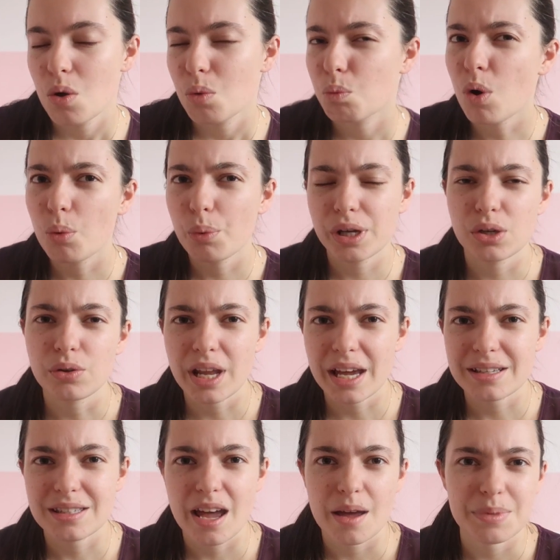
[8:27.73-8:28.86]
What were your
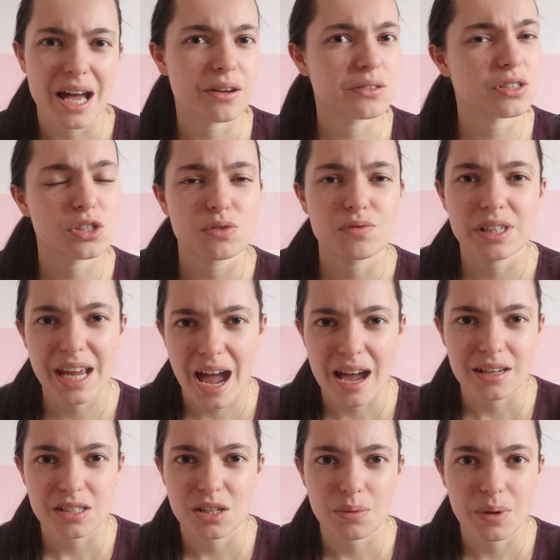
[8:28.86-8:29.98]
next steps? How did you
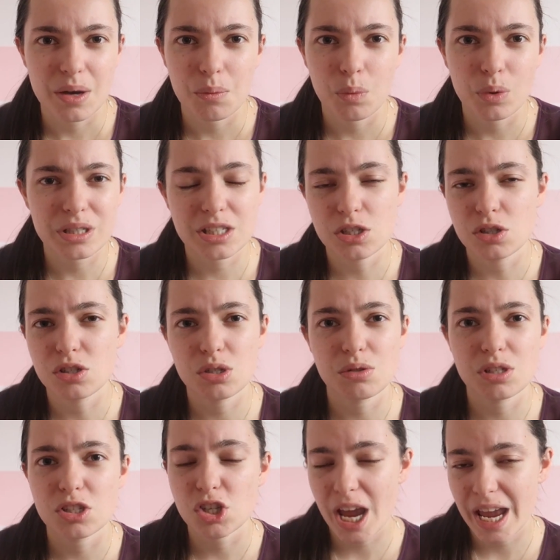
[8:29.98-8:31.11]
react to it? What did you do
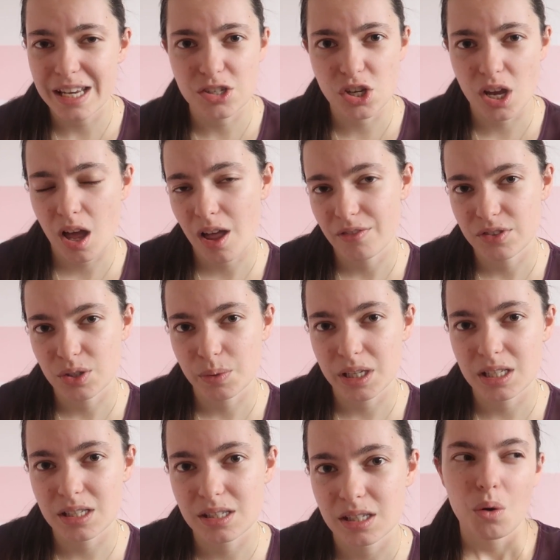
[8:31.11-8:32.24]
to change it
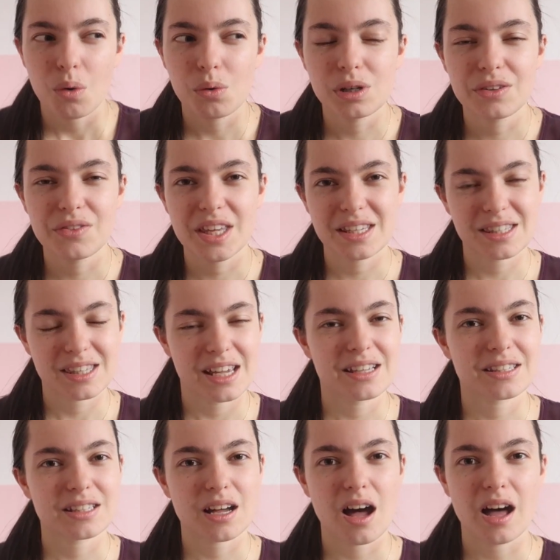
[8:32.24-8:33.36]
afterwards? All of these
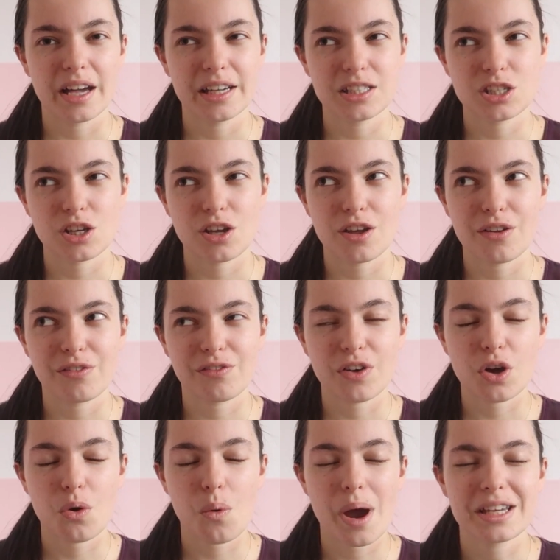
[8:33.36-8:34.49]
things are kind of
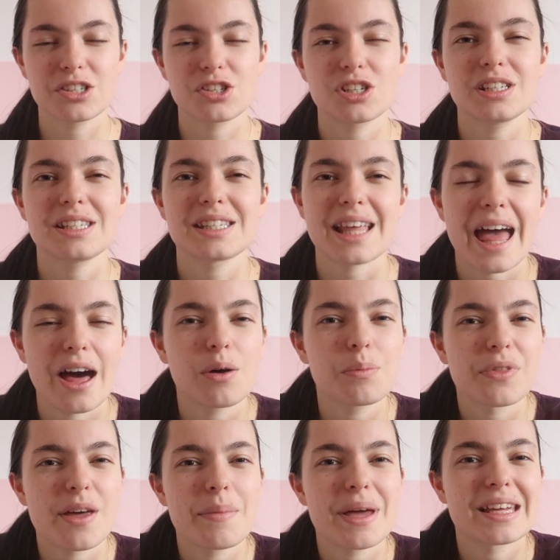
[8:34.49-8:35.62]
questions that help
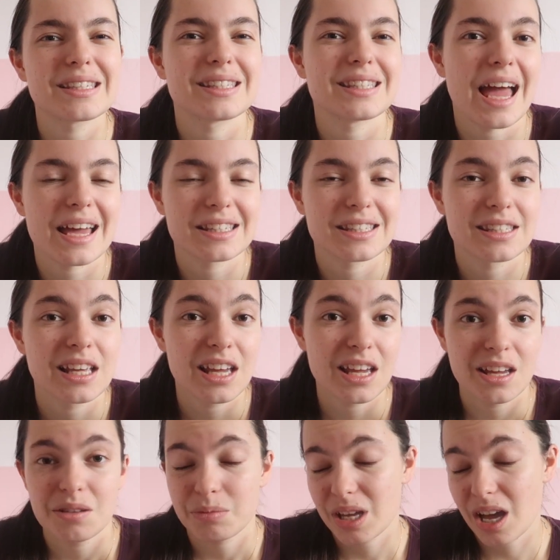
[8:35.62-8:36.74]
them assess
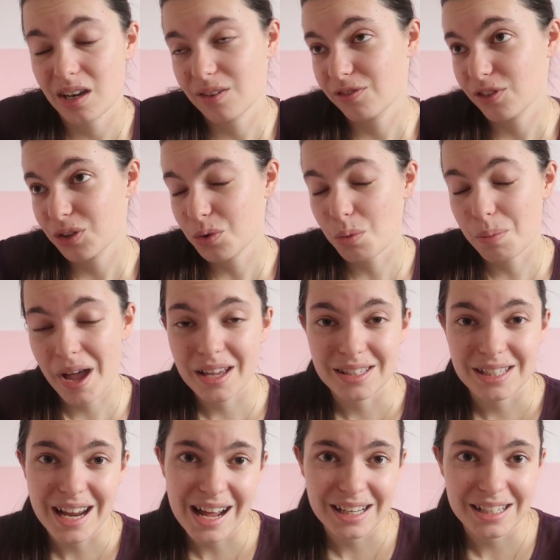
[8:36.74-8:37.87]
kind of your
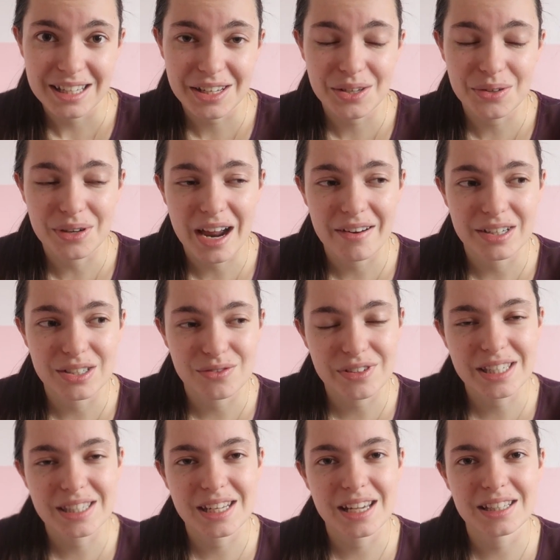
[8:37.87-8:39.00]
personality, your
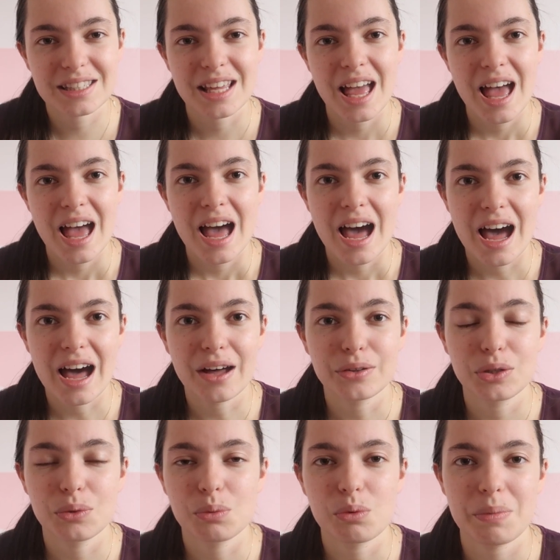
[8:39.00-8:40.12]
characteristics, how
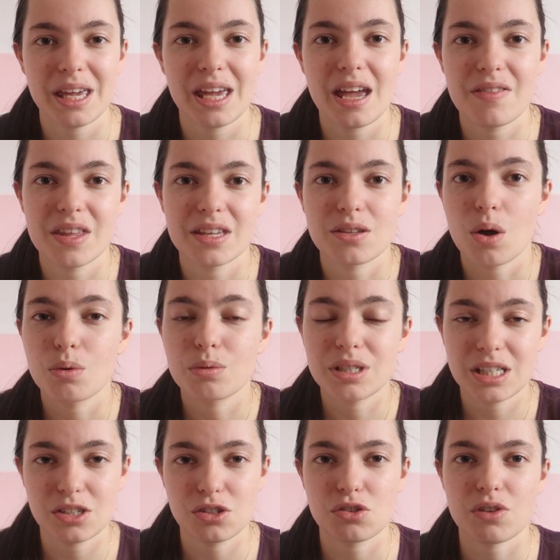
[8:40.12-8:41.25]
you will be in this whole
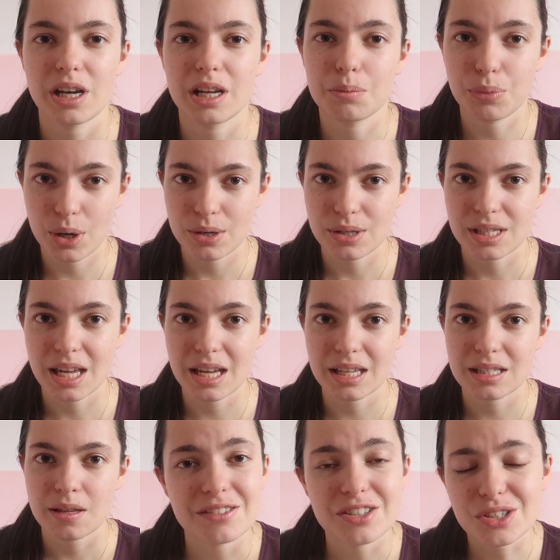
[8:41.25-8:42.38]
teacher training process.
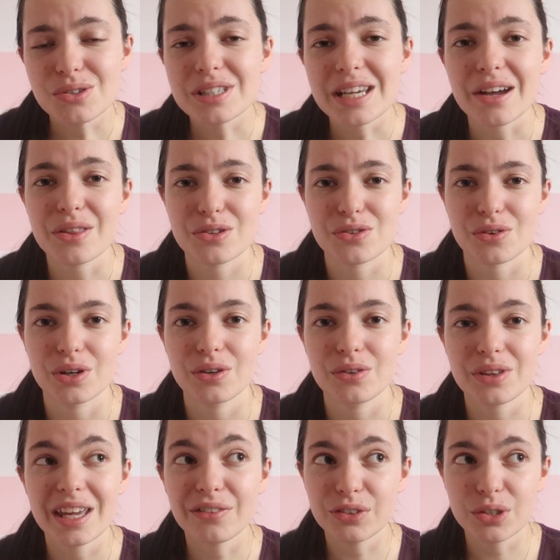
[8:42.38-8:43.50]
Do tell the
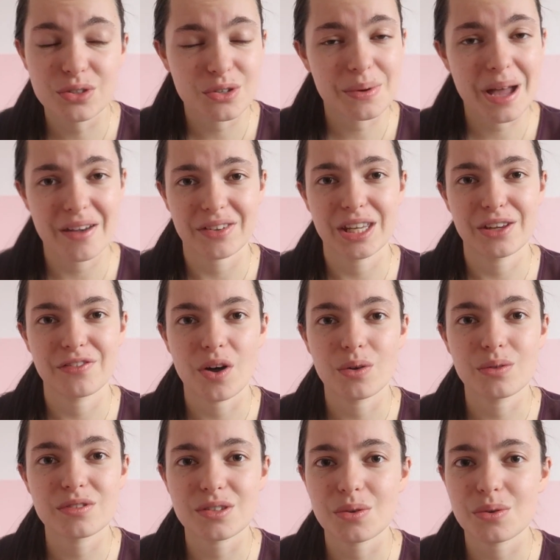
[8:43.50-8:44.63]
truth if you do have any
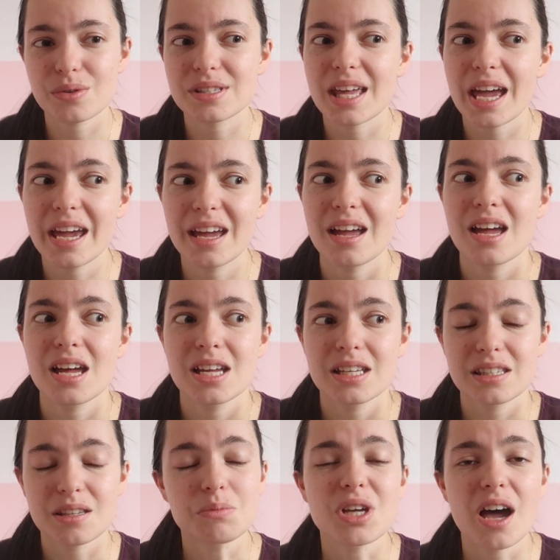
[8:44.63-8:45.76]
faults, or say,
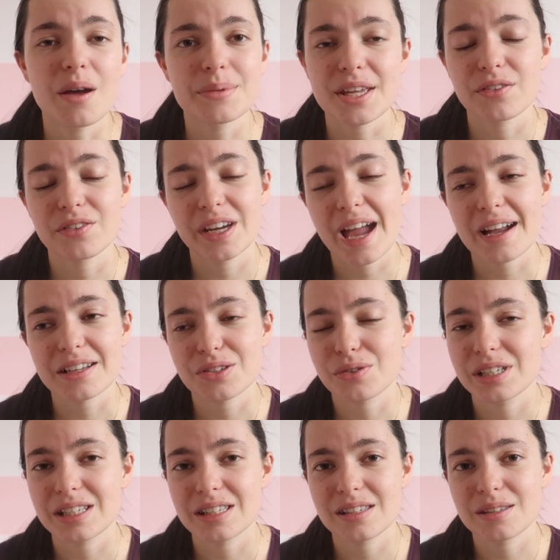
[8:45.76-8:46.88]
sometimes I react to
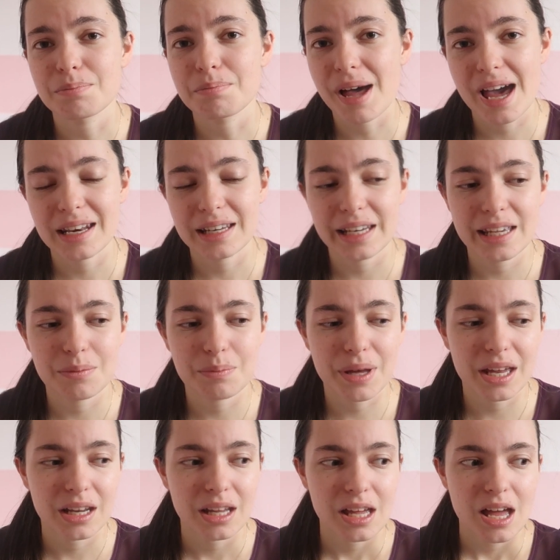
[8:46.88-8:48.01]
criticism badly,
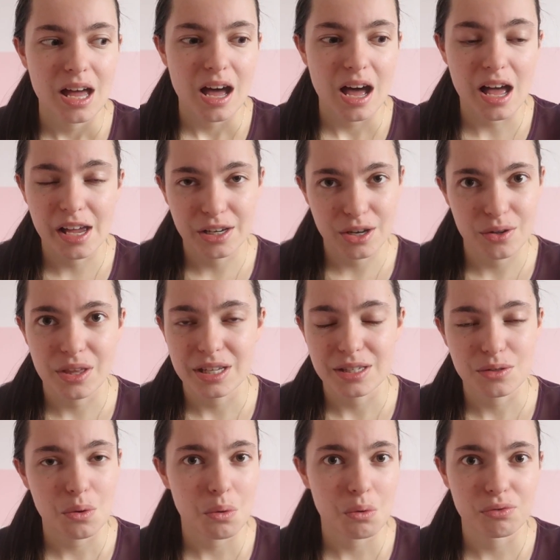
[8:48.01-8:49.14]
but I know that
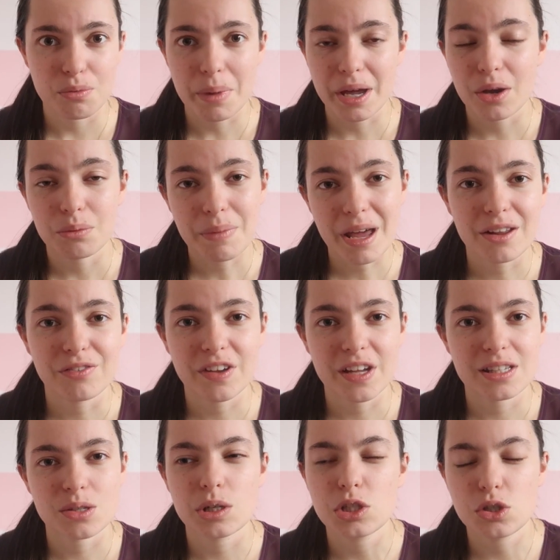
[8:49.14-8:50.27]
it's all for my own
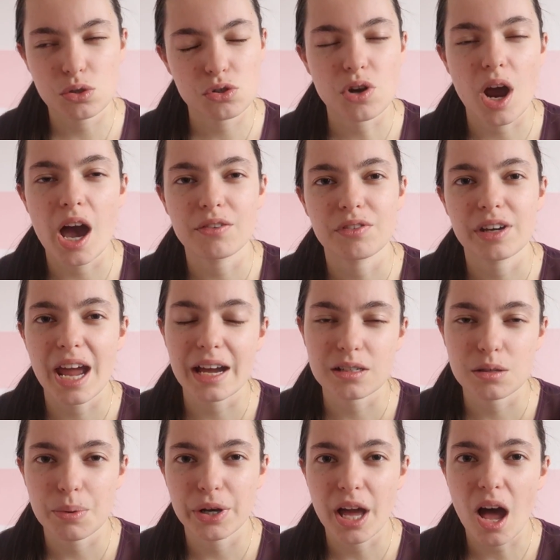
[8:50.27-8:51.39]
benefit, so I do try and
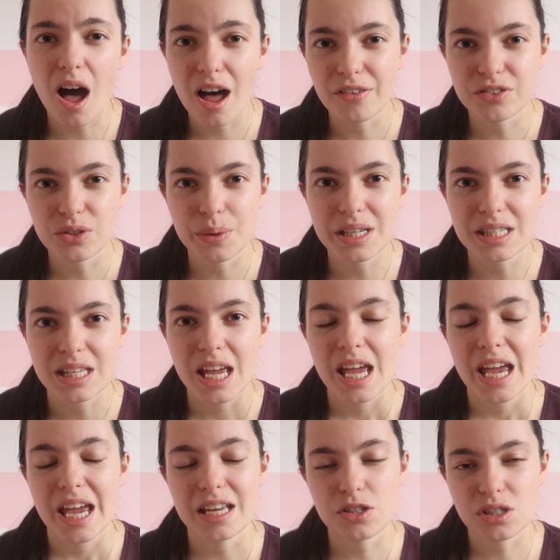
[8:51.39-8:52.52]
react upon it afterwards.
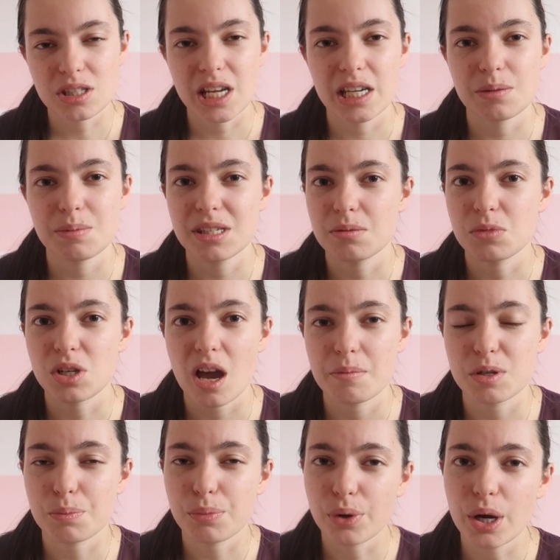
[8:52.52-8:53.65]
It just takes me some time
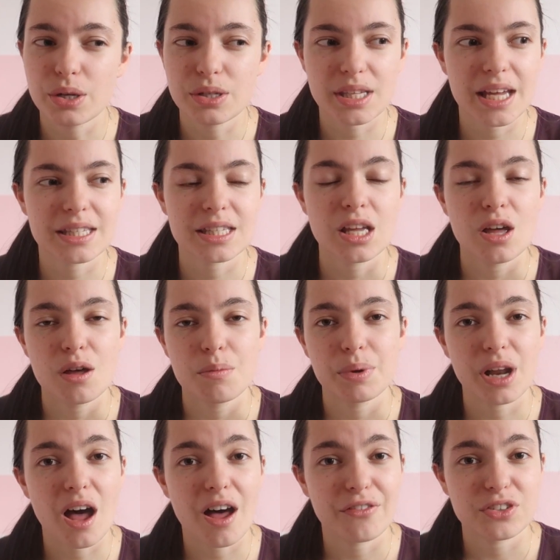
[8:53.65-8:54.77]
to process,
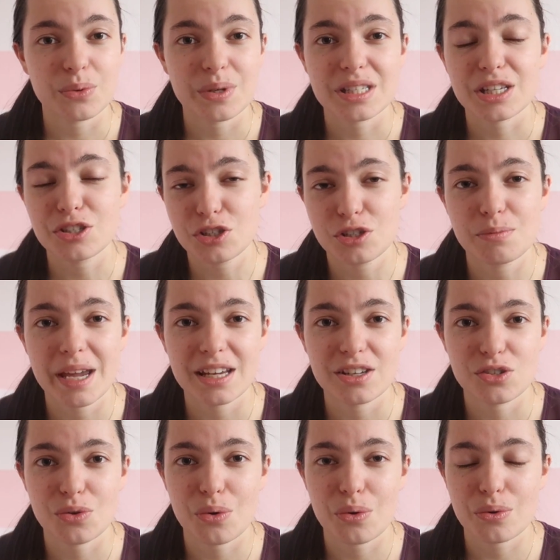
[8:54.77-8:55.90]
but afterwards I do make
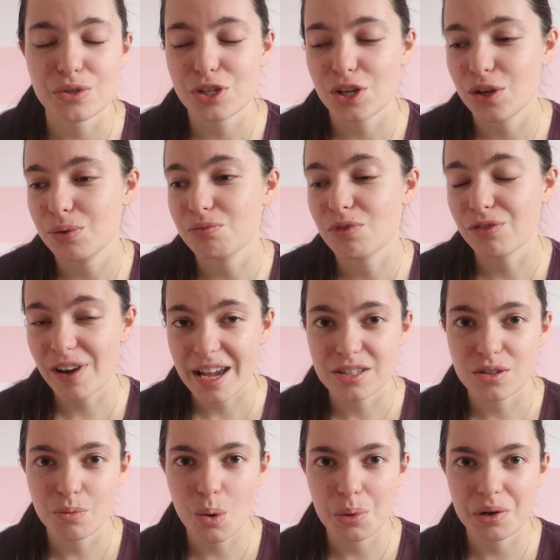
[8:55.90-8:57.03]
sure to
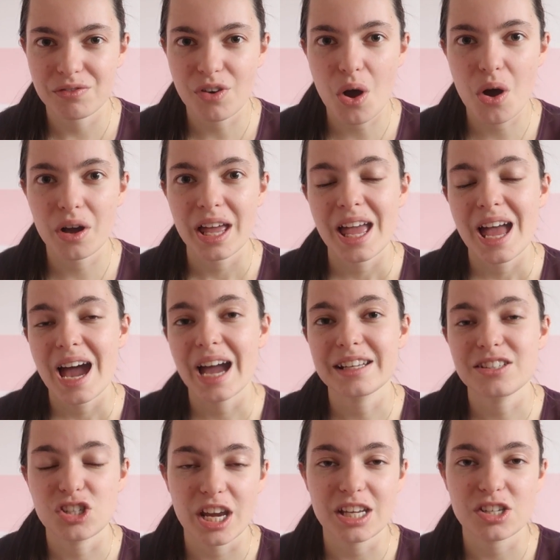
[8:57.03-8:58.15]
reflect on what went wrong
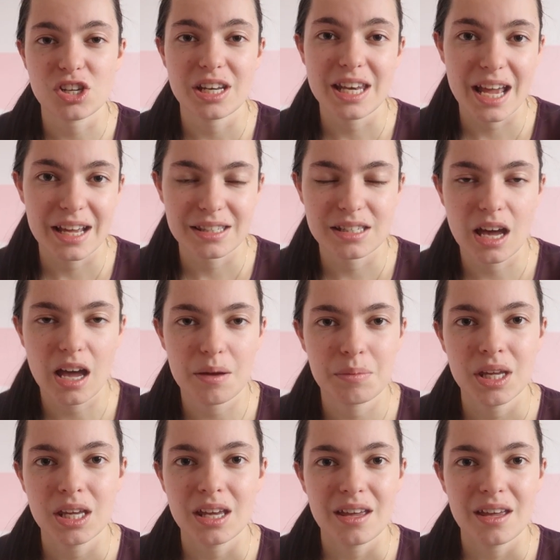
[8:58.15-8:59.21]
and change it next time.